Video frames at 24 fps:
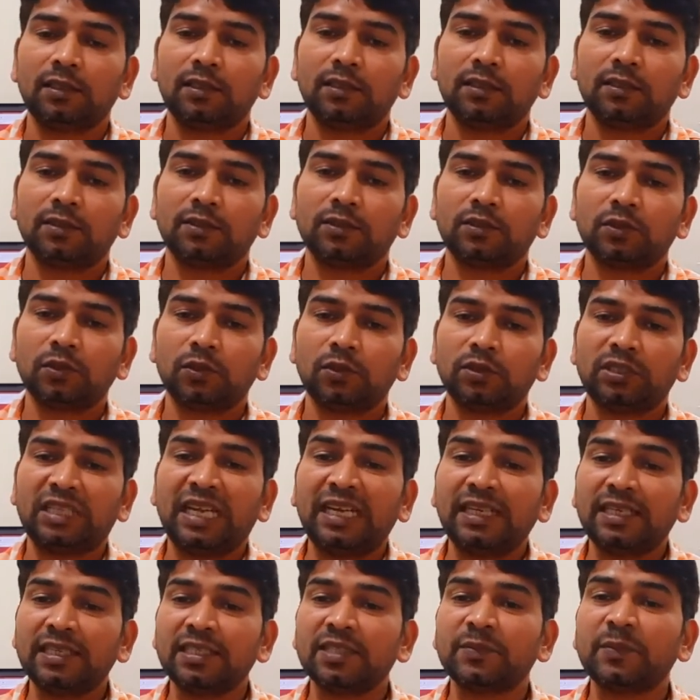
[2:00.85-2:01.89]
So
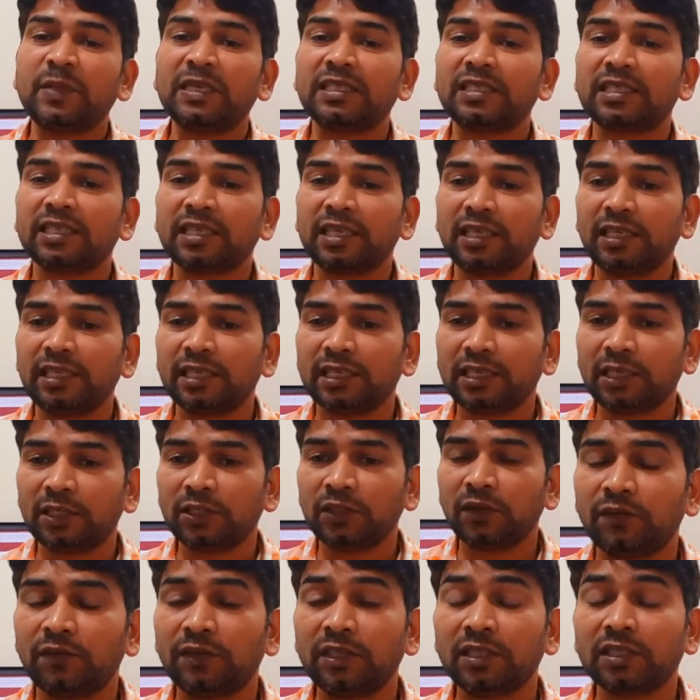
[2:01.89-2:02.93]
that is basically a kind
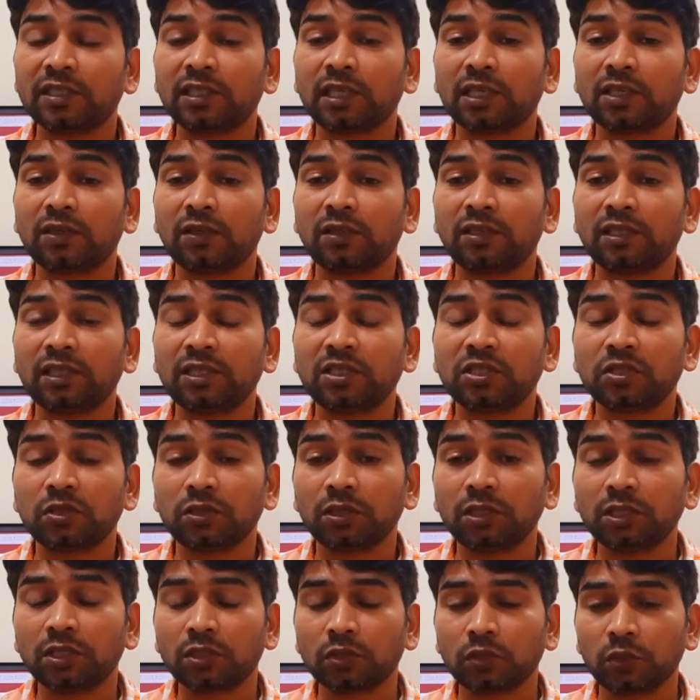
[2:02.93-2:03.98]
digital content. So
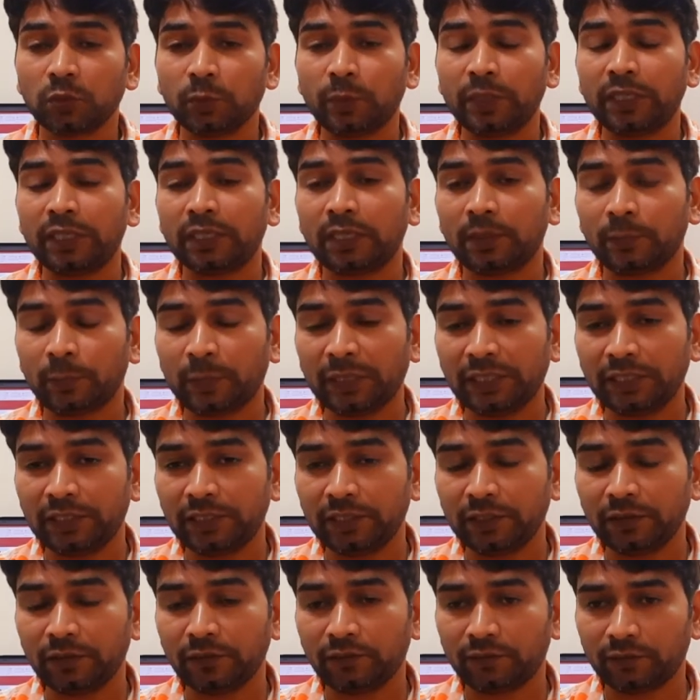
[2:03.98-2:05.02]
it could be a
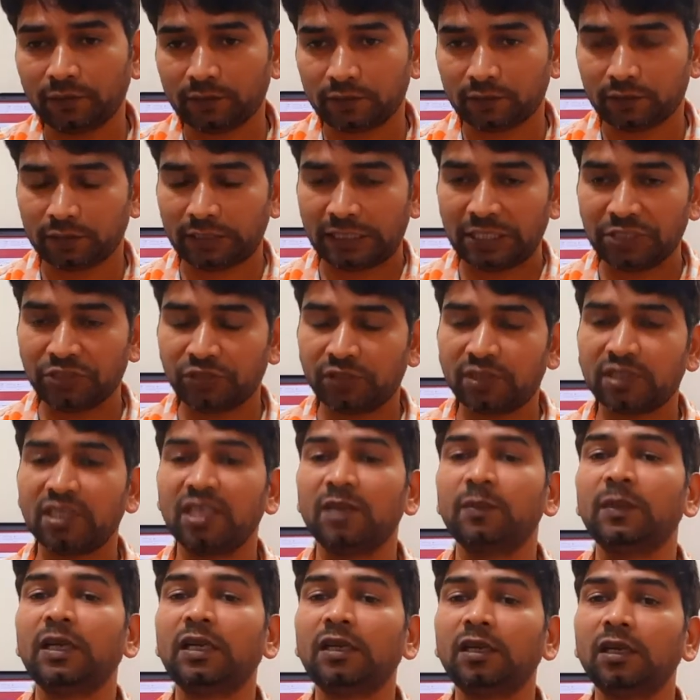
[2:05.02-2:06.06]
PDF,
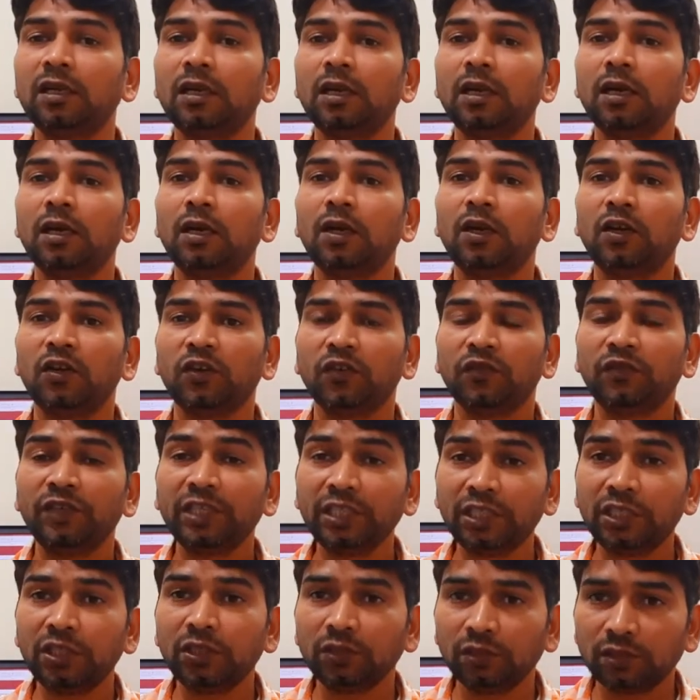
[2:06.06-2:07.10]
HTML,
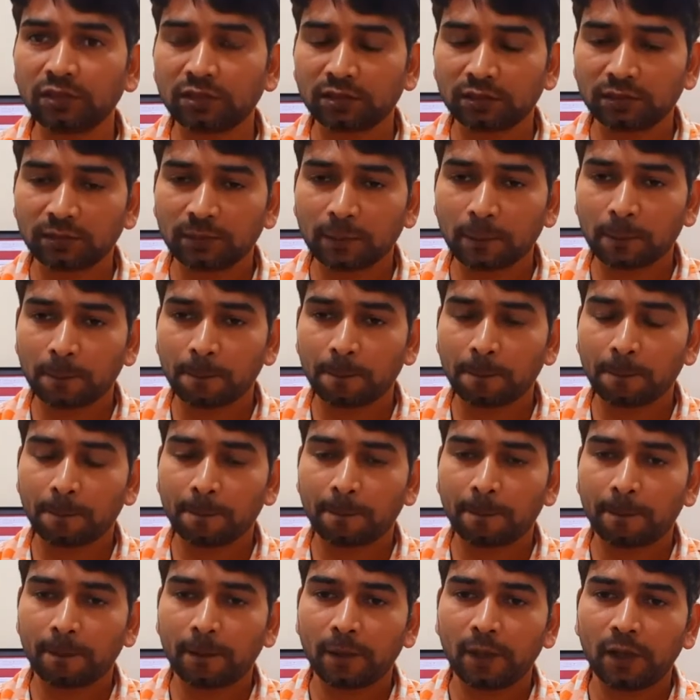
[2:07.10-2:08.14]
videos,
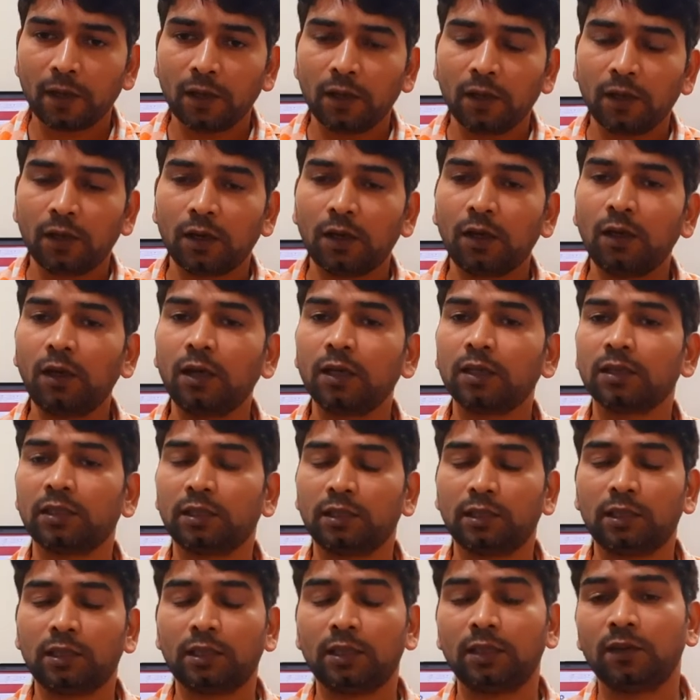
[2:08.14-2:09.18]
or
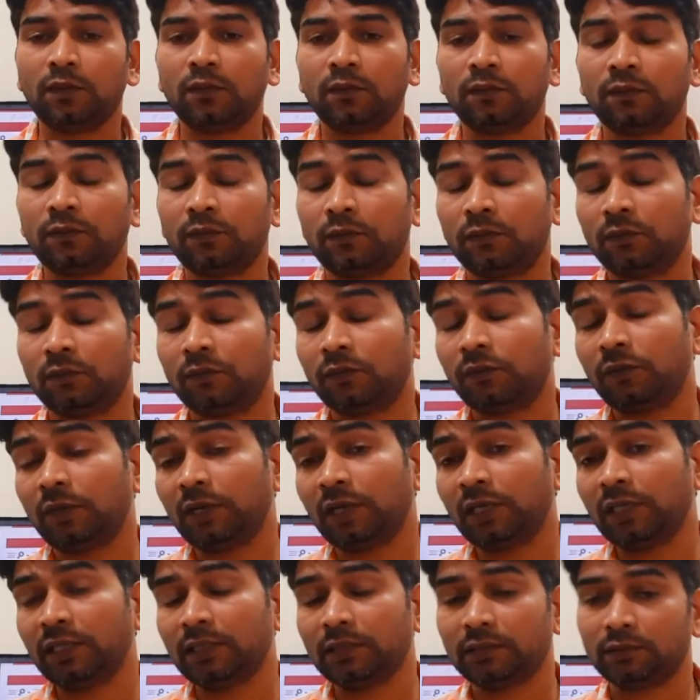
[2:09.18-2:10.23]

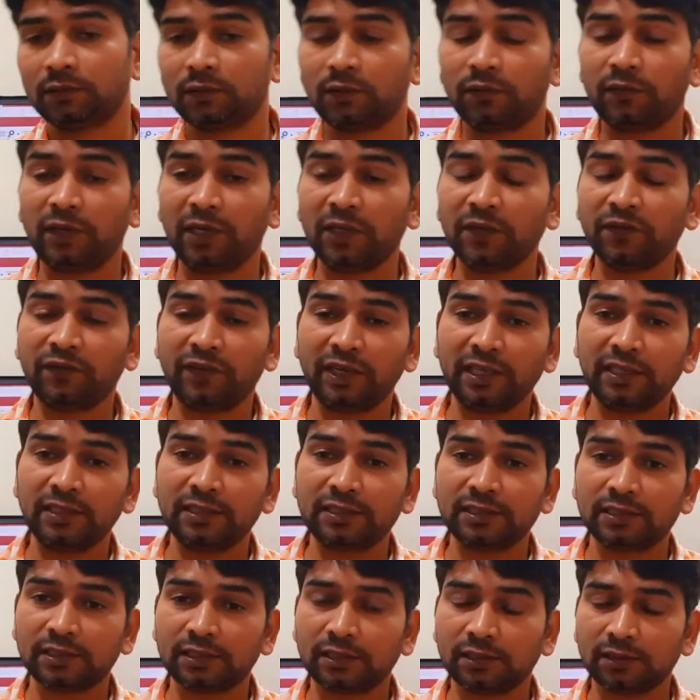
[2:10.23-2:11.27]
Word
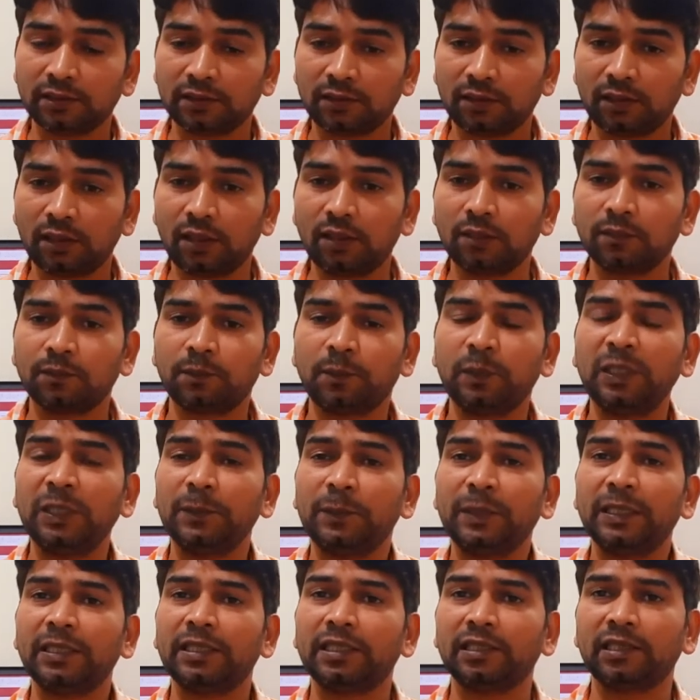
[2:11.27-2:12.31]
files, or
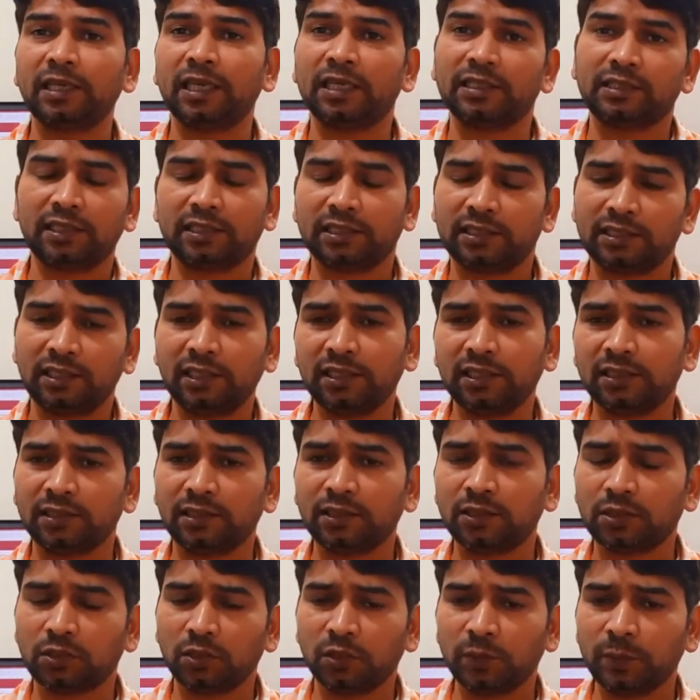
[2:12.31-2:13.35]
PPT like that.
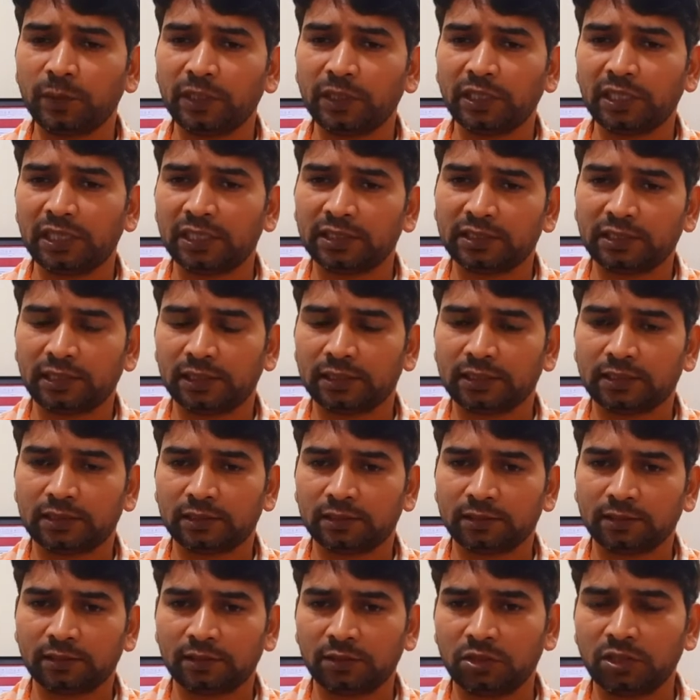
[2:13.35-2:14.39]
It could be like
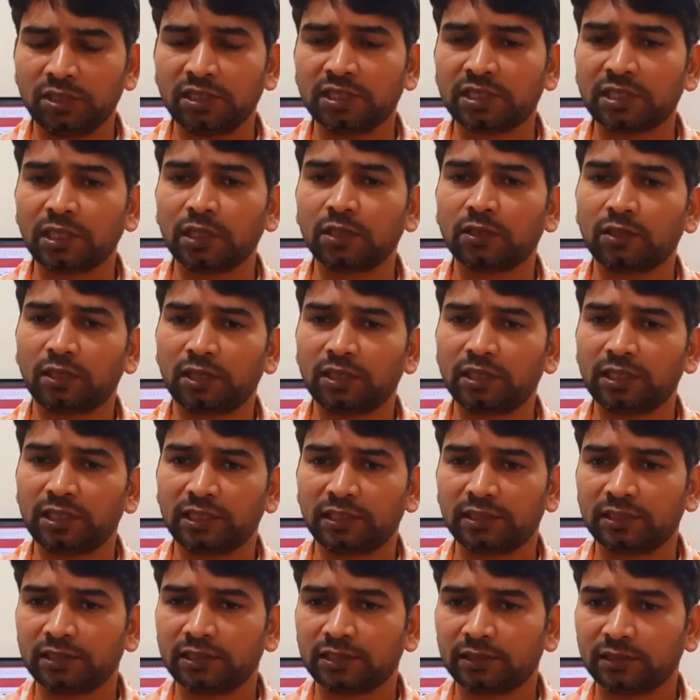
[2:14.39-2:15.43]
that, digital
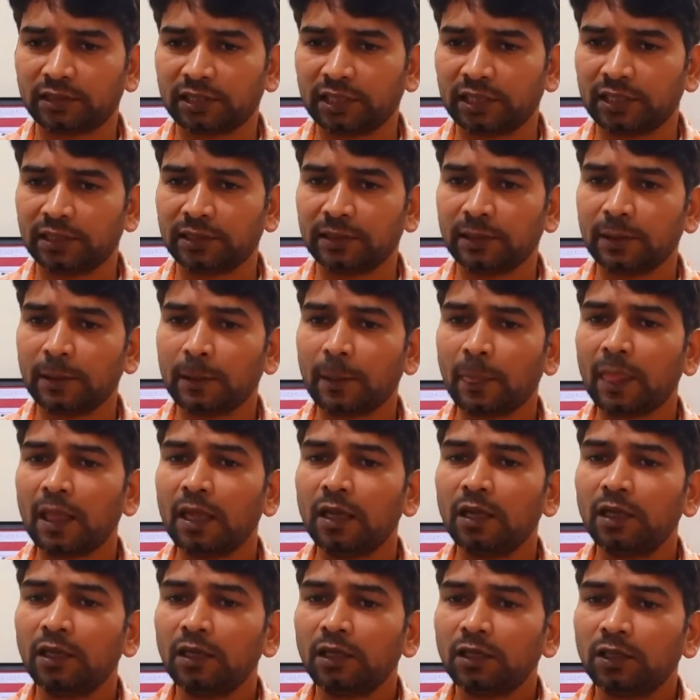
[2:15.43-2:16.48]
contents, right?
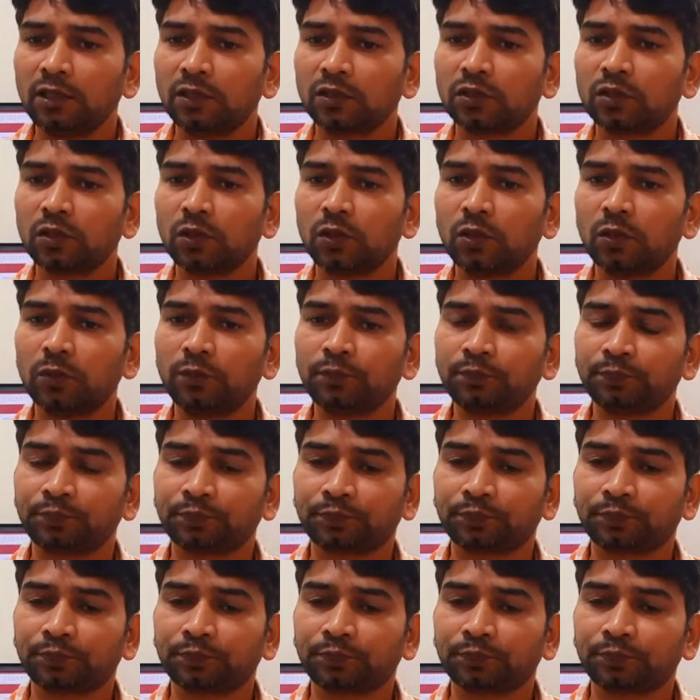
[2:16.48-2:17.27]
So